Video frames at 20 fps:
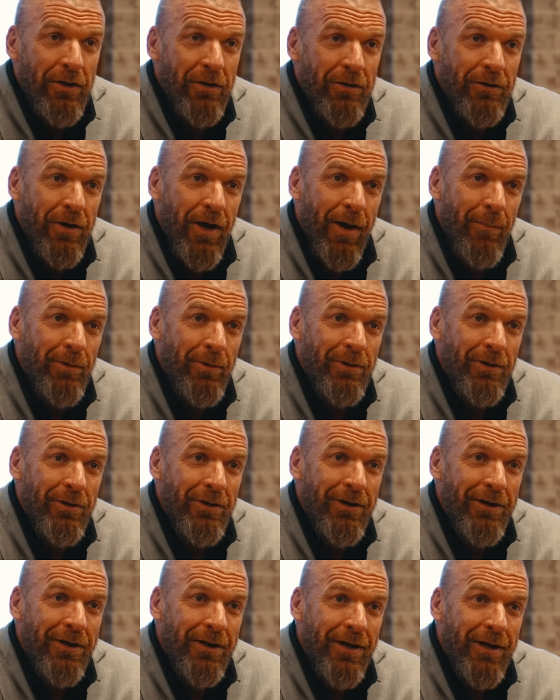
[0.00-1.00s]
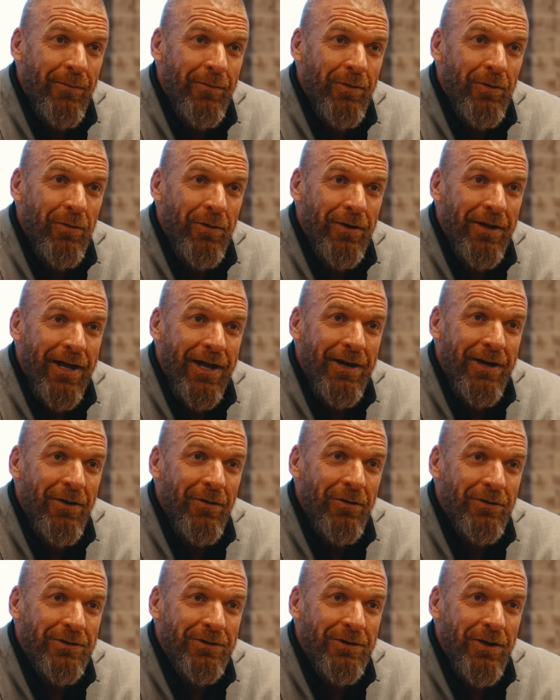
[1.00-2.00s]
you an opportunity to come to
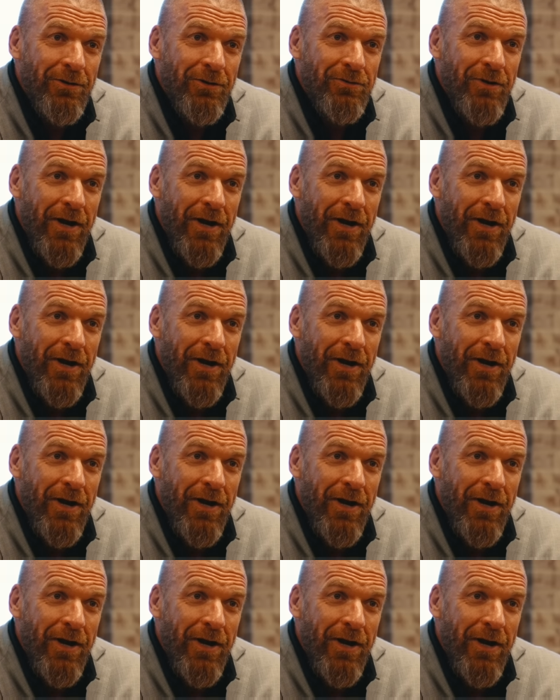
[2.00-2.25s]
Orlando and start